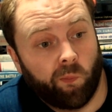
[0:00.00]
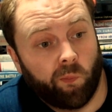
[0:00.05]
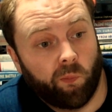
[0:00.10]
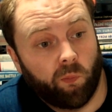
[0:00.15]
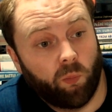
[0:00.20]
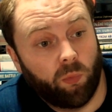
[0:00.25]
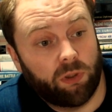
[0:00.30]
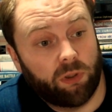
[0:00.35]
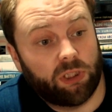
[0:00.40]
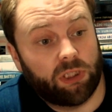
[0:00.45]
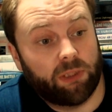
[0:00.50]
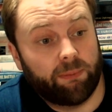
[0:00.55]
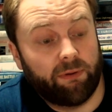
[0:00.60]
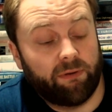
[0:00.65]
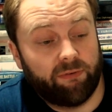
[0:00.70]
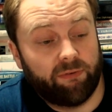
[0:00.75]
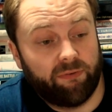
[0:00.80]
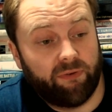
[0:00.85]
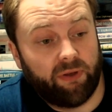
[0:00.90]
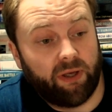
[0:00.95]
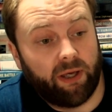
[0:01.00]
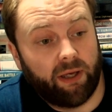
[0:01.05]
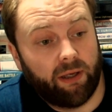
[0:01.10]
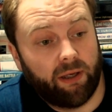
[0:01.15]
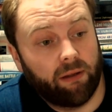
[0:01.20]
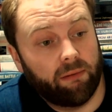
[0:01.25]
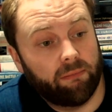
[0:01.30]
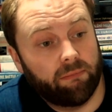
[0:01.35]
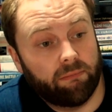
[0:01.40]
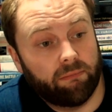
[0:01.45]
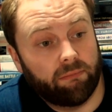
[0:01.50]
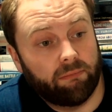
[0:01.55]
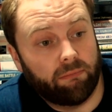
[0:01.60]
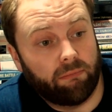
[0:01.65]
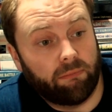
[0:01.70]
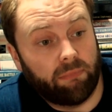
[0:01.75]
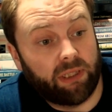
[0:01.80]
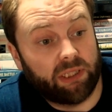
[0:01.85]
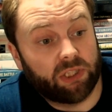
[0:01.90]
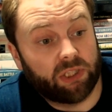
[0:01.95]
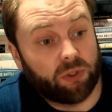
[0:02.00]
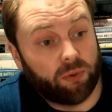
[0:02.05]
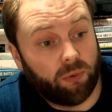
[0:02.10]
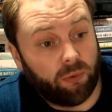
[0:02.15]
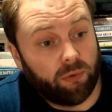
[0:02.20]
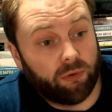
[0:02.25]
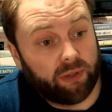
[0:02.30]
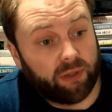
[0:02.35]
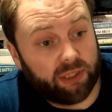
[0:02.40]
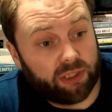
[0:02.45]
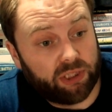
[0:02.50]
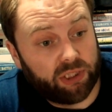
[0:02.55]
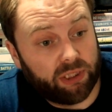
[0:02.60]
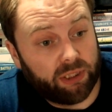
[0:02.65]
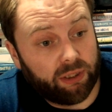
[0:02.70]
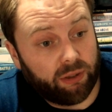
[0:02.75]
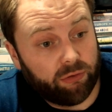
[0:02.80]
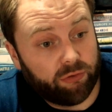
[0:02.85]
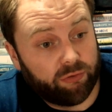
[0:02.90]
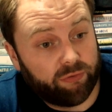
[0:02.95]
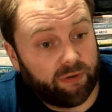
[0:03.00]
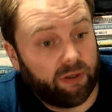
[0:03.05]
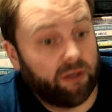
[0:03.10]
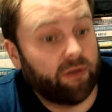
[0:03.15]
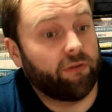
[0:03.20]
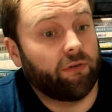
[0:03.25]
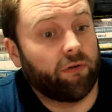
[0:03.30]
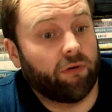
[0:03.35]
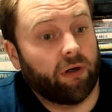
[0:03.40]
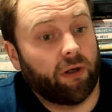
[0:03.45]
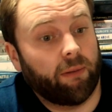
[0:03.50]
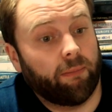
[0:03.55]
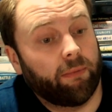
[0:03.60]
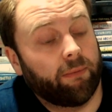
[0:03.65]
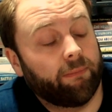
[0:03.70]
Which, to be fair, means Calder actually goes faster up